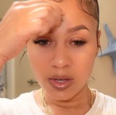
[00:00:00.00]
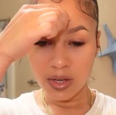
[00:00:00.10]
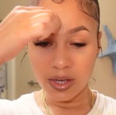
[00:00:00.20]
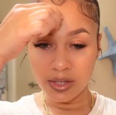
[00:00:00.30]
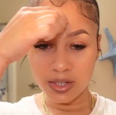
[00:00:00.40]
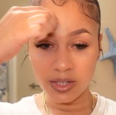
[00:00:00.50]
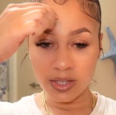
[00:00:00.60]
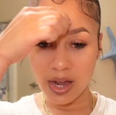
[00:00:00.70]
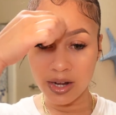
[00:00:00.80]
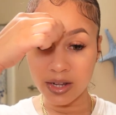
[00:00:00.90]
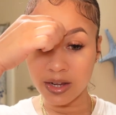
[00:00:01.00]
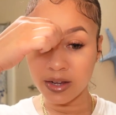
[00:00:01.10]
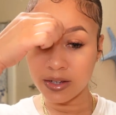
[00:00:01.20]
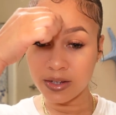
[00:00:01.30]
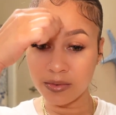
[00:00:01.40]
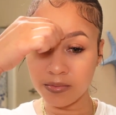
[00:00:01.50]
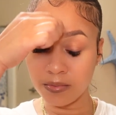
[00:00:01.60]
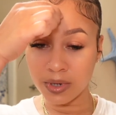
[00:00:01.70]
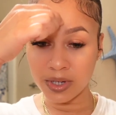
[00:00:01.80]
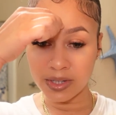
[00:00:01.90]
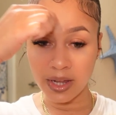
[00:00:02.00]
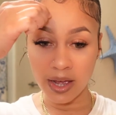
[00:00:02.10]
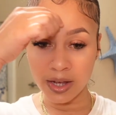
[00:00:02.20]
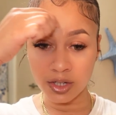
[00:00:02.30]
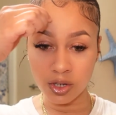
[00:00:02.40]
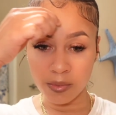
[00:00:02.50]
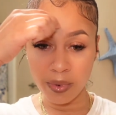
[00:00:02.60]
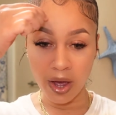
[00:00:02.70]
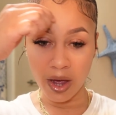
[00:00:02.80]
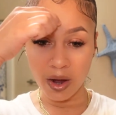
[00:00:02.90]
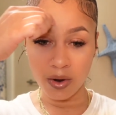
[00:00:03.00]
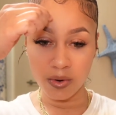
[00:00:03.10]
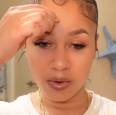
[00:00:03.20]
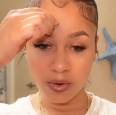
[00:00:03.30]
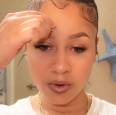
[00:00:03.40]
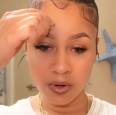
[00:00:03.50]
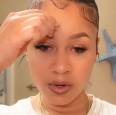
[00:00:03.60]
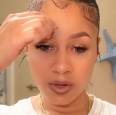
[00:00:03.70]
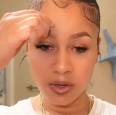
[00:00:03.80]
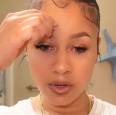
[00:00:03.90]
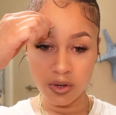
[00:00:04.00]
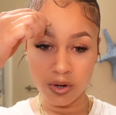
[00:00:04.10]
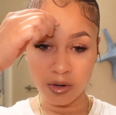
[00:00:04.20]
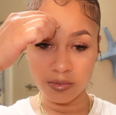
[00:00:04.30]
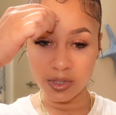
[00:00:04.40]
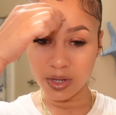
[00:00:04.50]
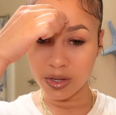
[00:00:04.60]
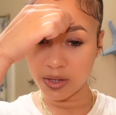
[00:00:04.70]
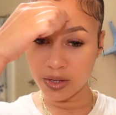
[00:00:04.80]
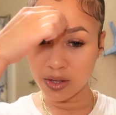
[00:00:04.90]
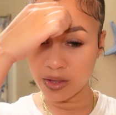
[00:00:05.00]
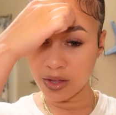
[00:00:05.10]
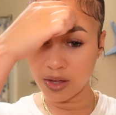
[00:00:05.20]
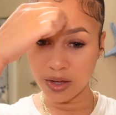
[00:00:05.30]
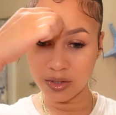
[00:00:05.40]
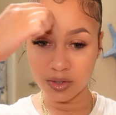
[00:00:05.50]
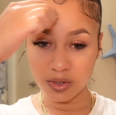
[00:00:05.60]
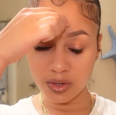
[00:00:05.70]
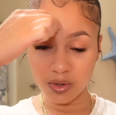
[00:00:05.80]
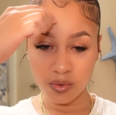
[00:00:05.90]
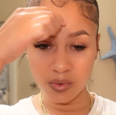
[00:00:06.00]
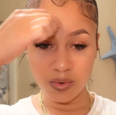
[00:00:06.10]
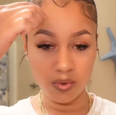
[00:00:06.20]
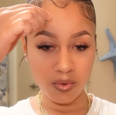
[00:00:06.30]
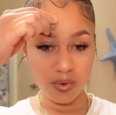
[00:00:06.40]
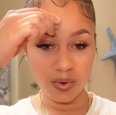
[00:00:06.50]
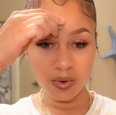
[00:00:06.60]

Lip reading: It just kind of brings that extra pow. You know what I'm saying? That extra, ooh.